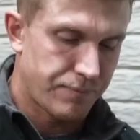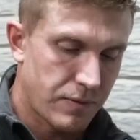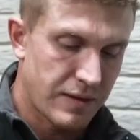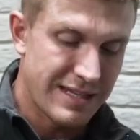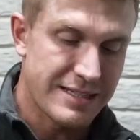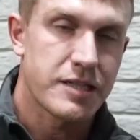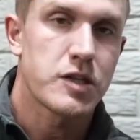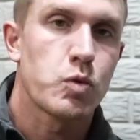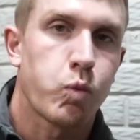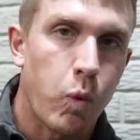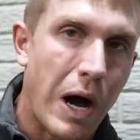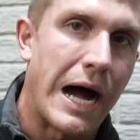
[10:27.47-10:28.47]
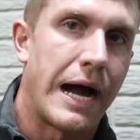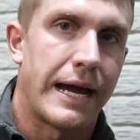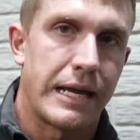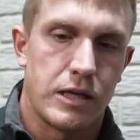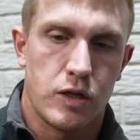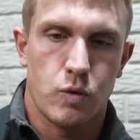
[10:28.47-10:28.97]
This is
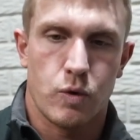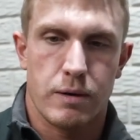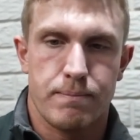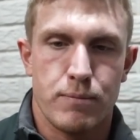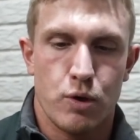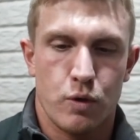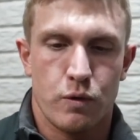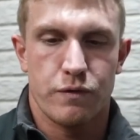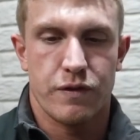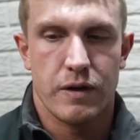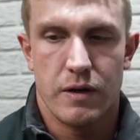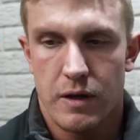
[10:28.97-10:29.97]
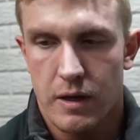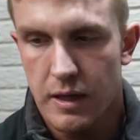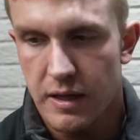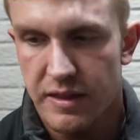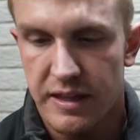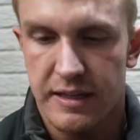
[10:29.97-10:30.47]
why you want to move
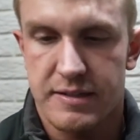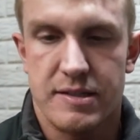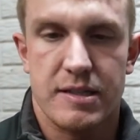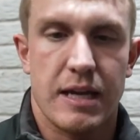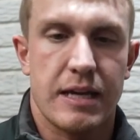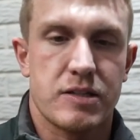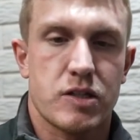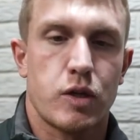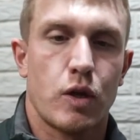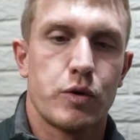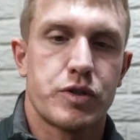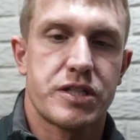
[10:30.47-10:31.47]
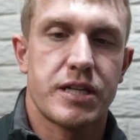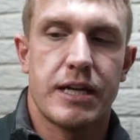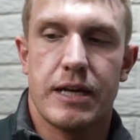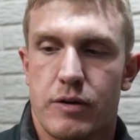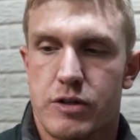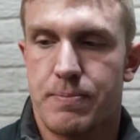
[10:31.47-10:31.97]
this as close to
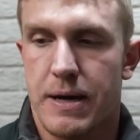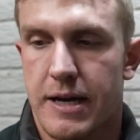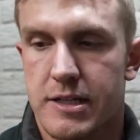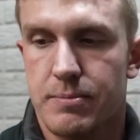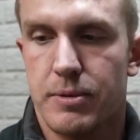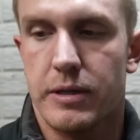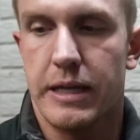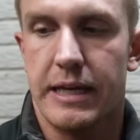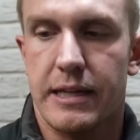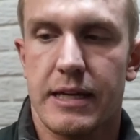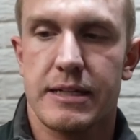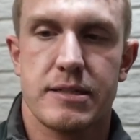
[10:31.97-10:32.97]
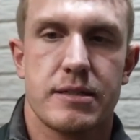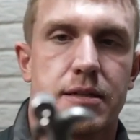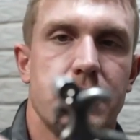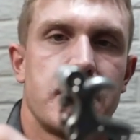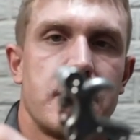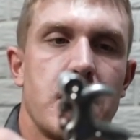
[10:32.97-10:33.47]
here as possible, like this,
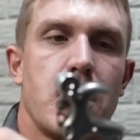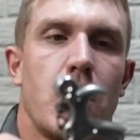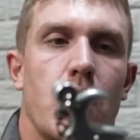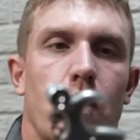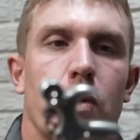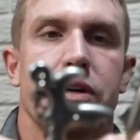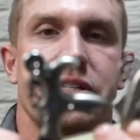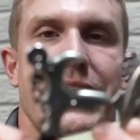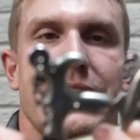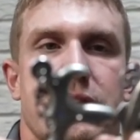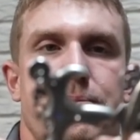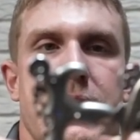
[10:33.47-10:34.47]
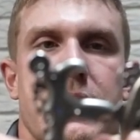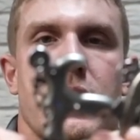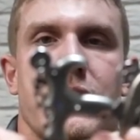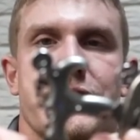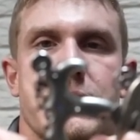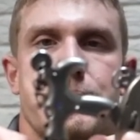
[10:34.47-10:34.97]
or take the peg
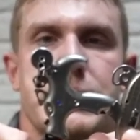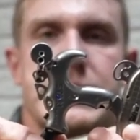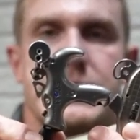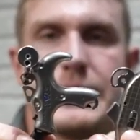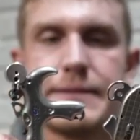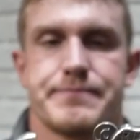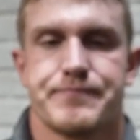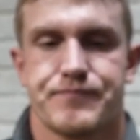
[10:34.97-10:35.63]
off completely.